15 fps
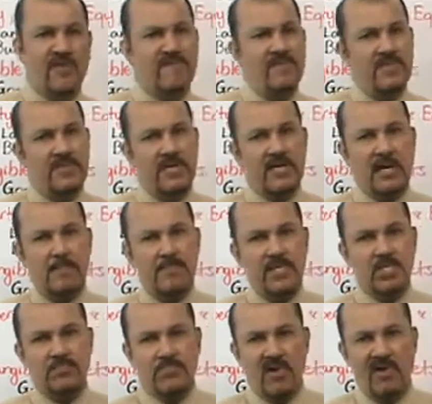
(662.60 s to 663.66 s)
of the
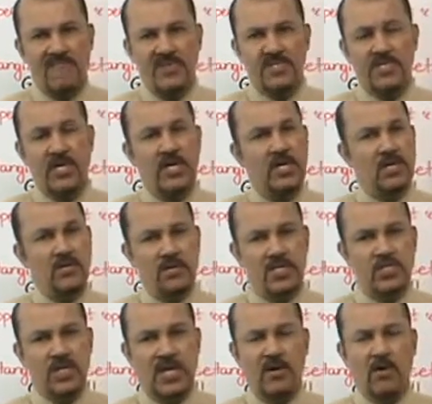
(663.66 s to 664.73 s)
company's profits to the
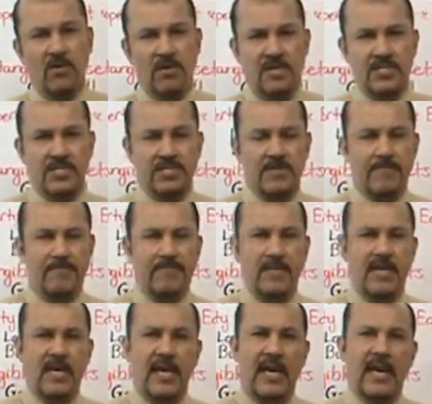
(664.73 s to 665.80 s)
shareholders.
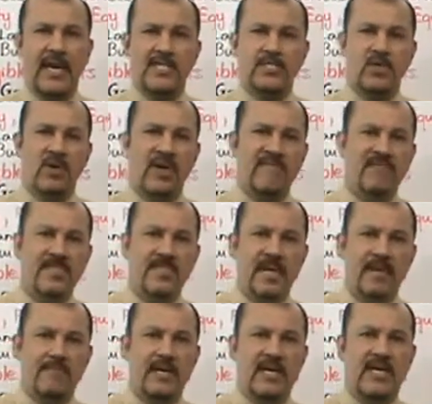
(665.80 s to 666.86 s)
And so every
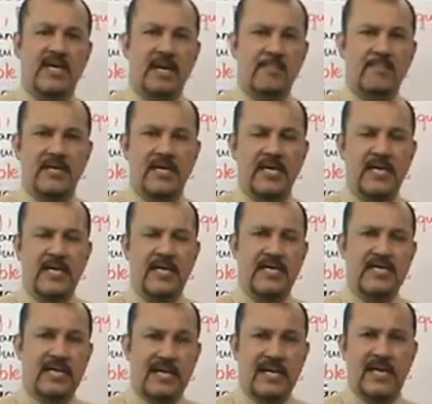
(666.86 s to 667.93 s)
time a company
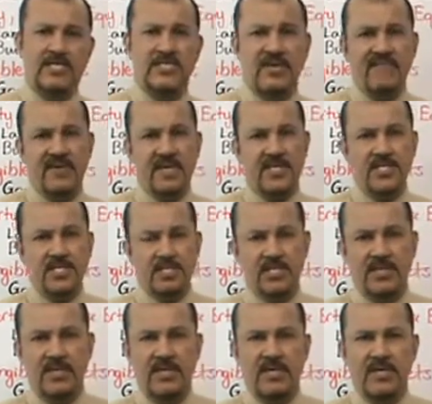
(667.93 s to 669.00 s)
declares
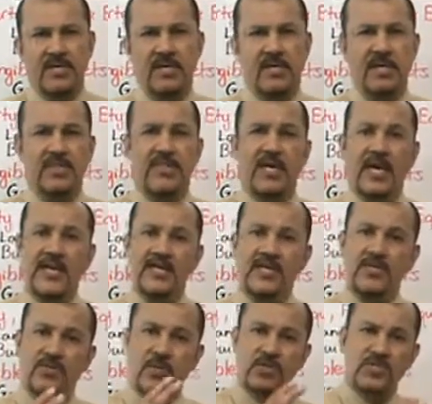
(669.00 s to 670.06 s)
dividends,
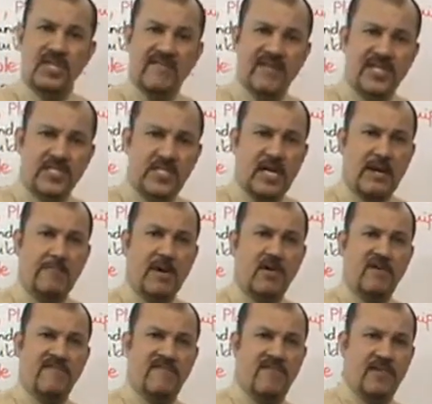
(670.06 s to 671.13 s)
then those dividends come
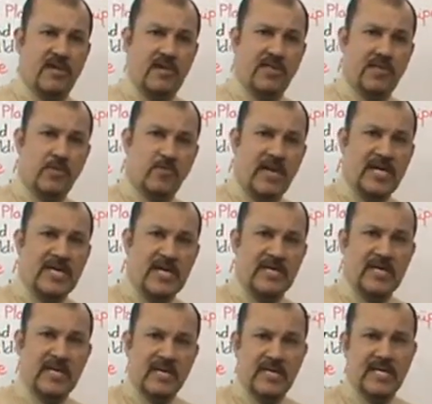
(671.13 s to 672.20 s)
out of the
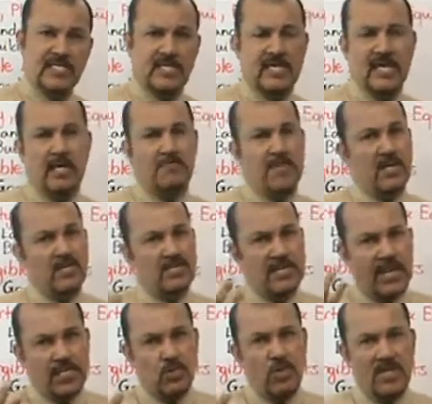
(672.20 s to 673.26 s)
retained earnings account because
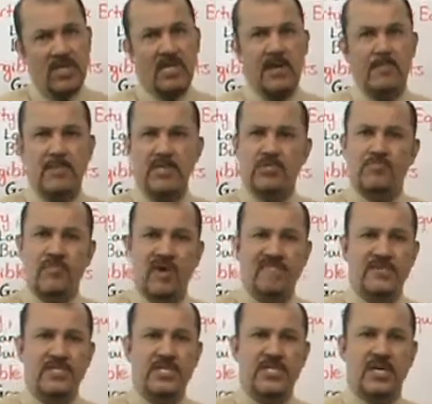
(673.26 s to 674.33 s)
that's where the company's
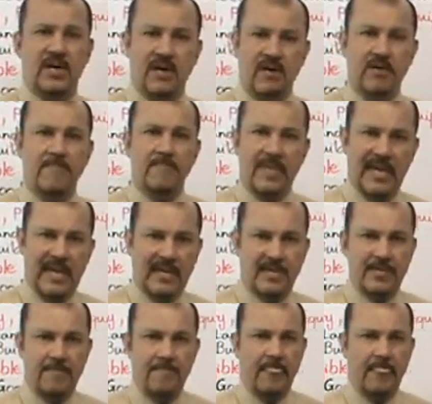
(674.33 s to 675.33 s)
profits are held.